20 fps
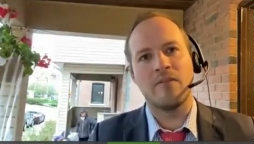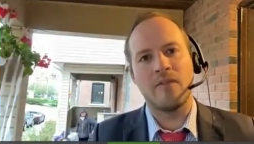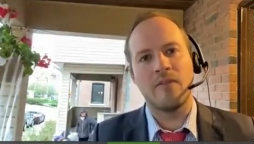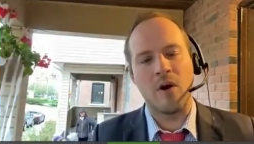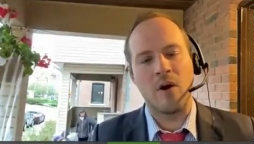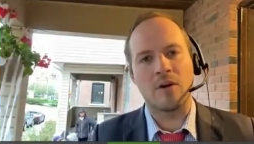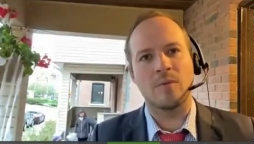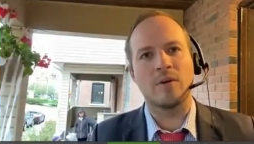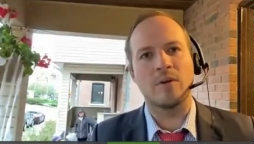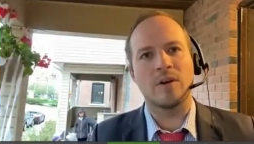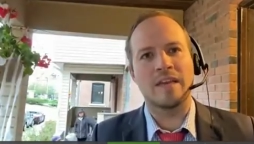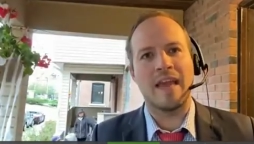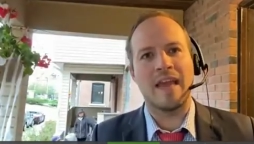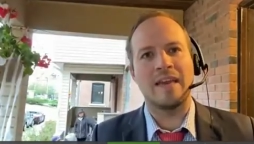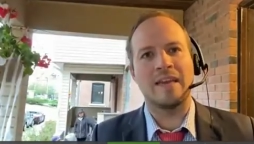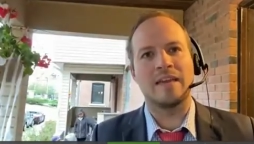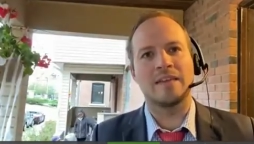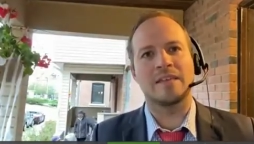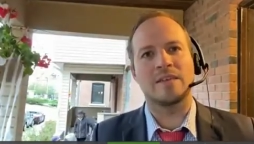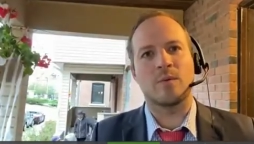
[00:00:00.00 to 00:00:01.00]
vulnerable
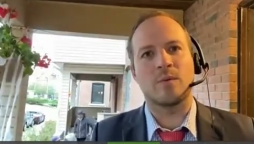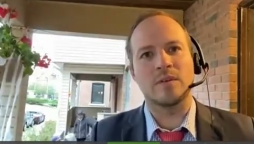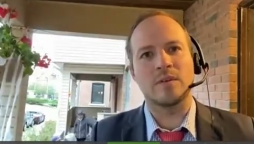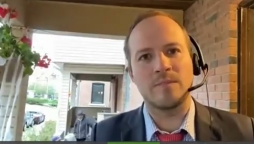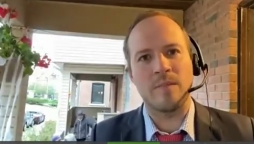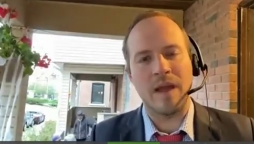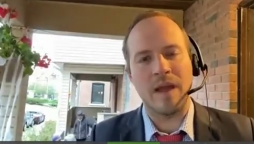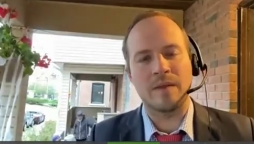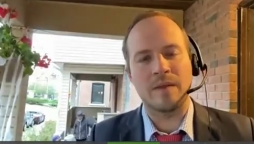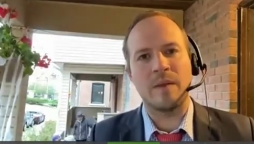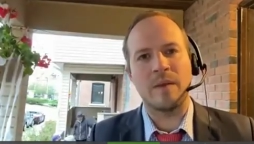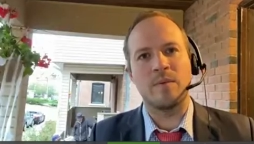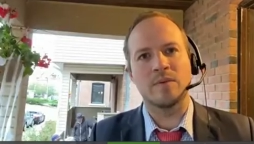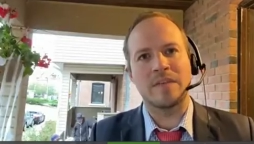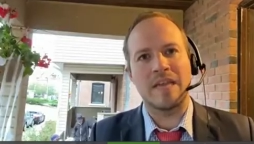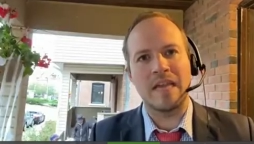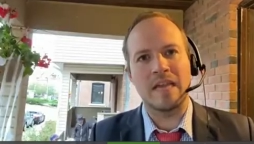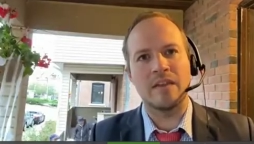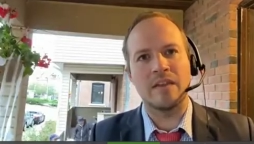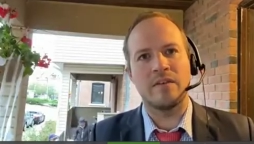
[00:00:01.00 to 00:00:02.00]
Canadians and respect people's
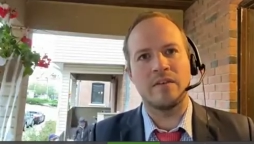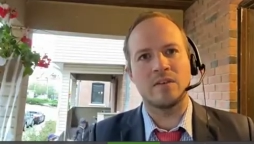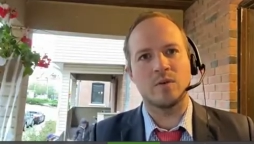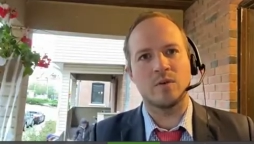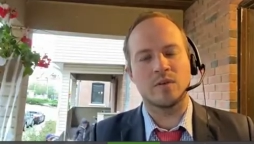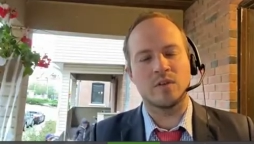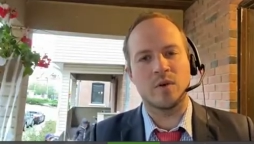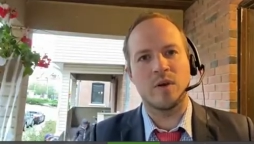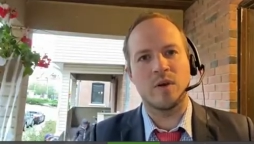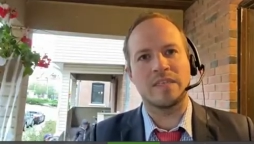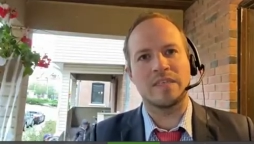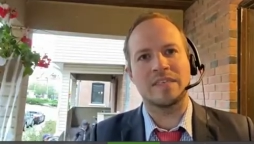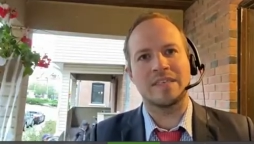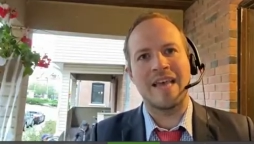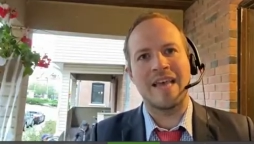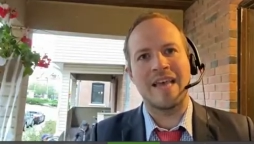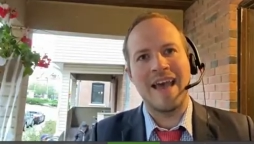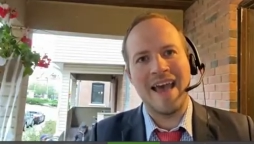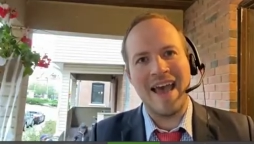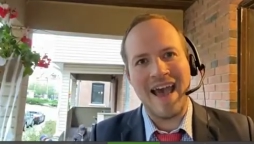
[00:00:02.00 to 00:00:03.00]
individual choices
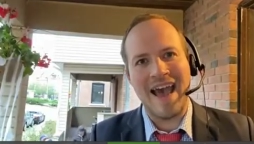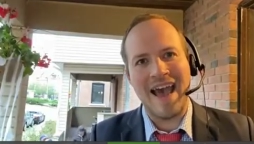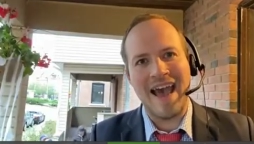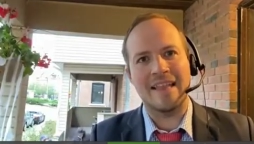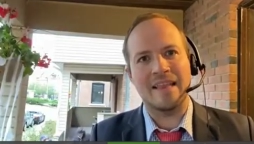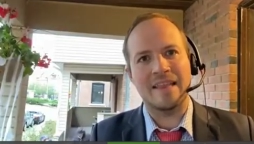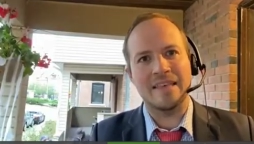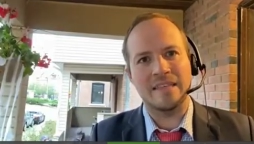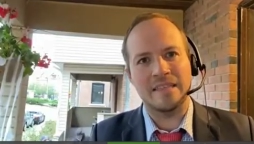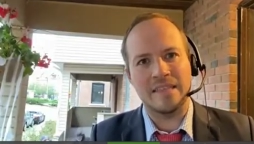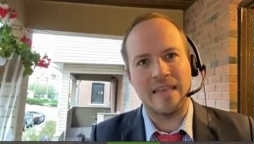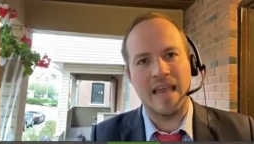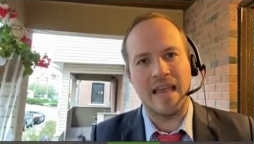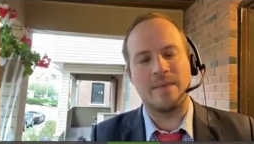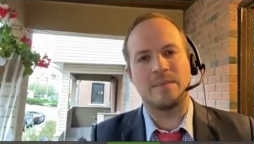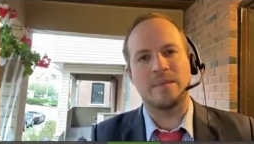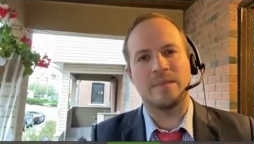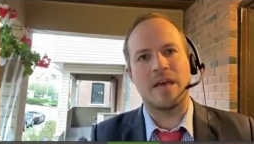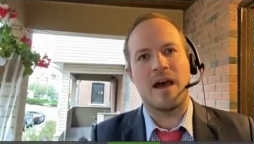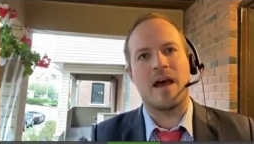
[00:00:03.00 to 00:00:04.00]
at the
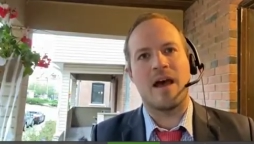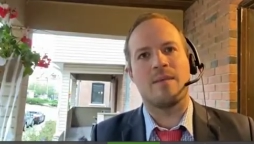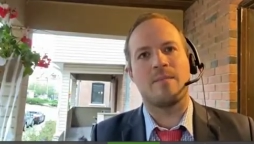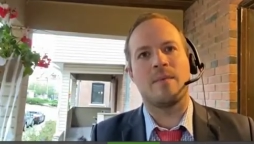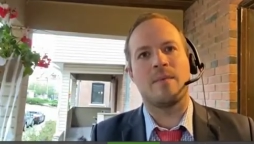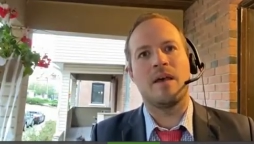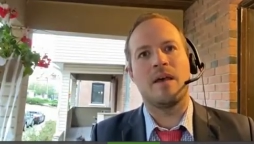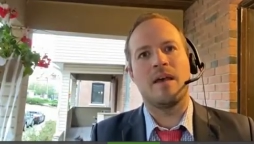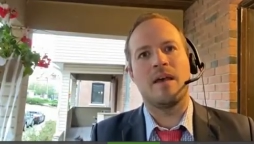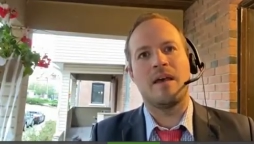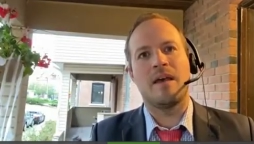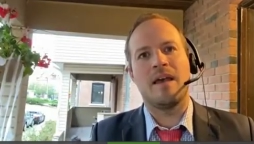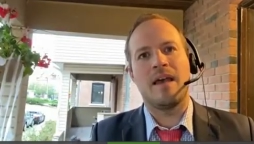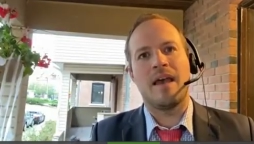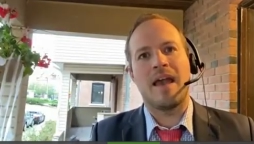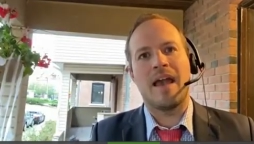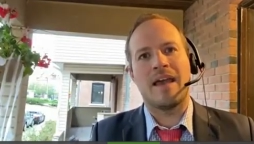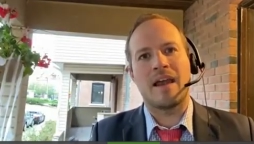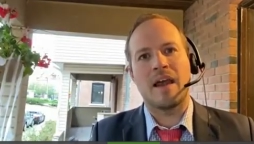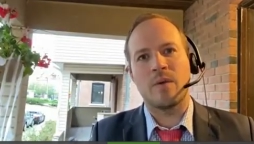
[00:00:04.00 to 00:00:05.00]
same time
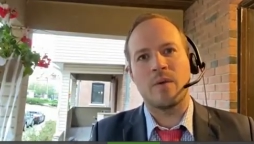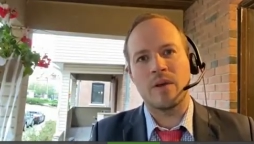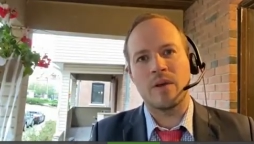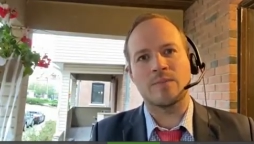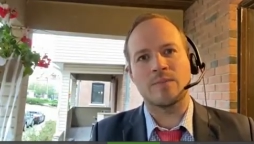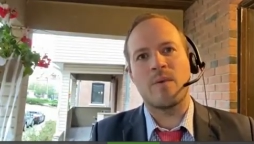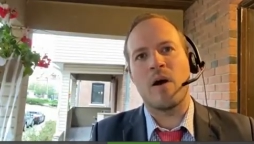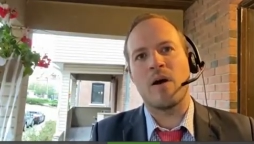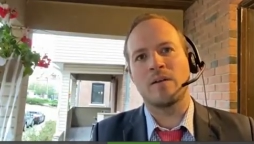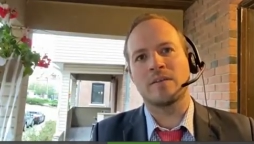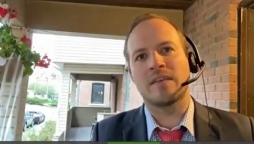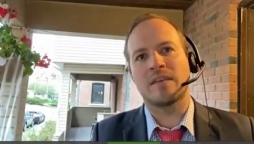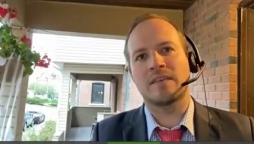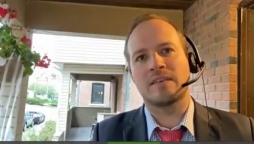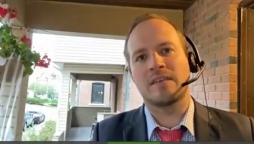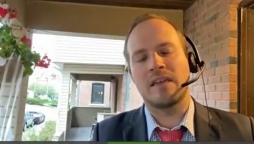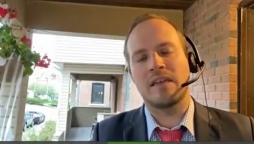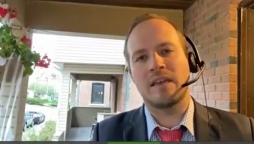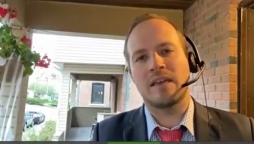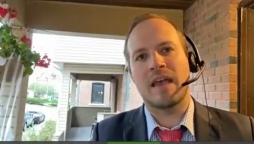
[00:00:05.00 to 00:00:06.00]
and I wish
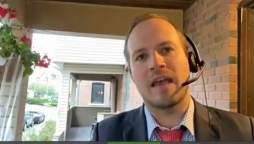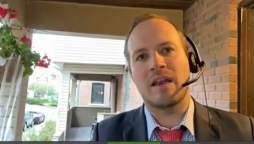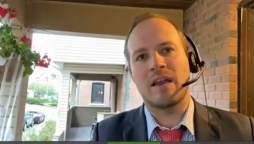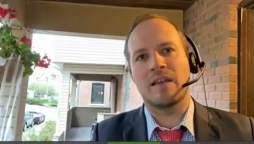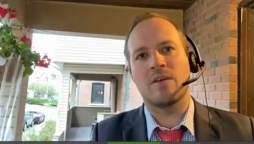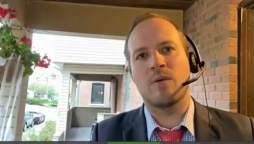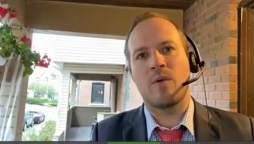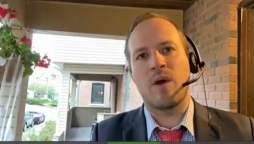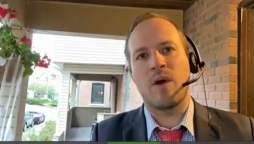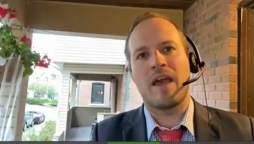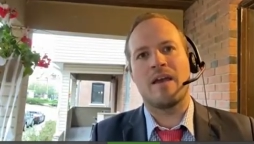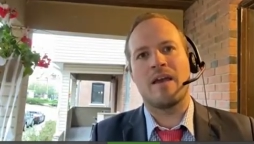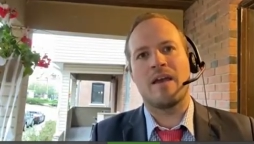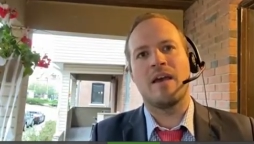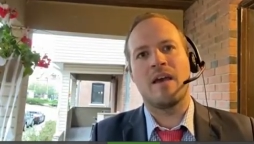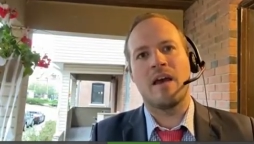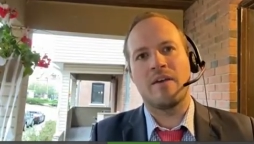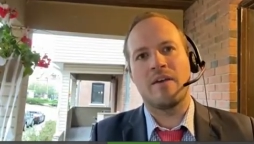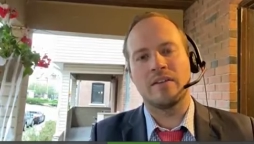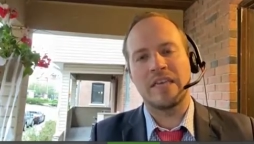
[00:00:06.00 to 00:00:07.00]
politics didn't get in the way
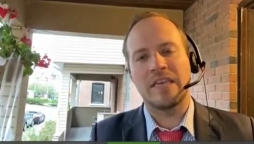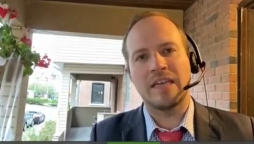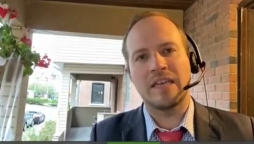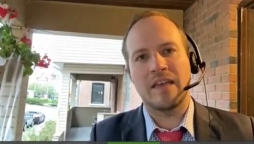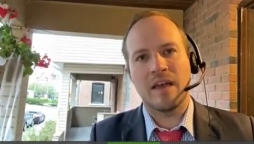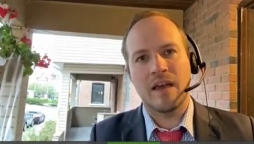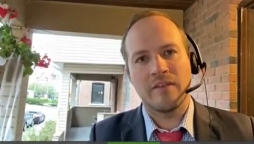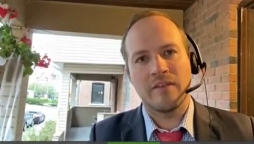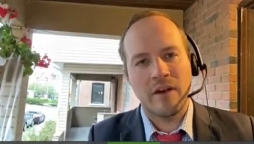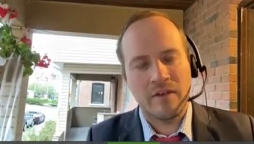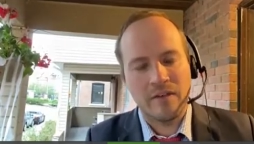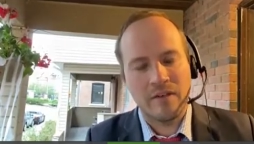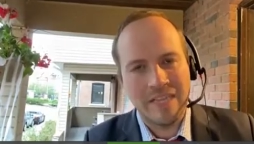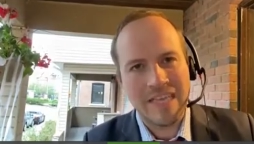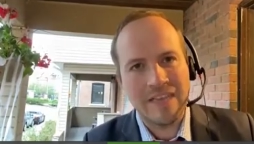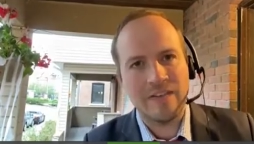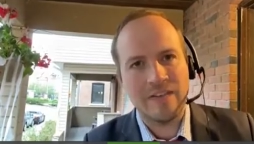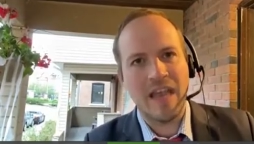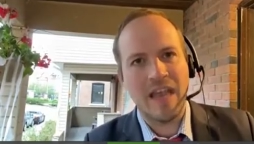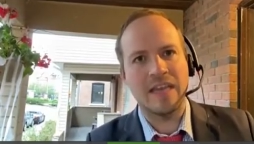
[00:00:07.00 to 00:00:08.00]
of, alle- of, of
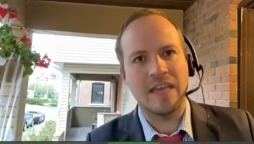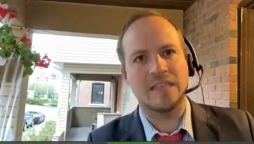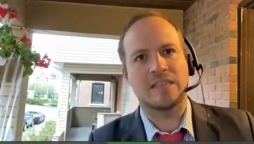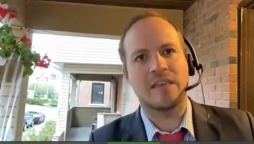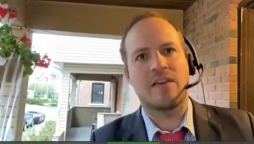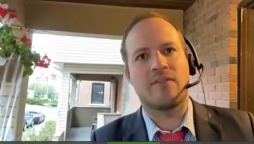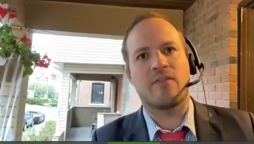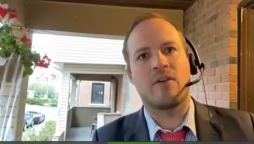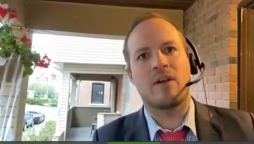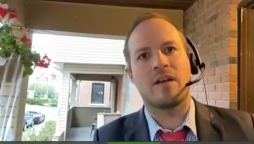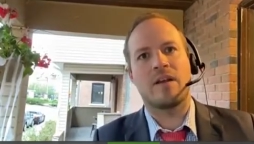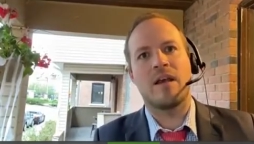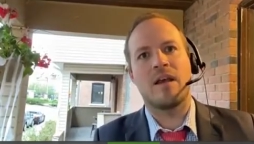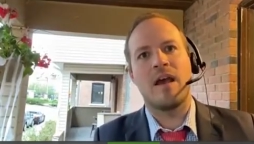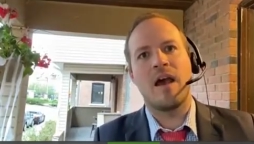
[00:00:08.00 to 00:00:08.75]
alleviating suffering.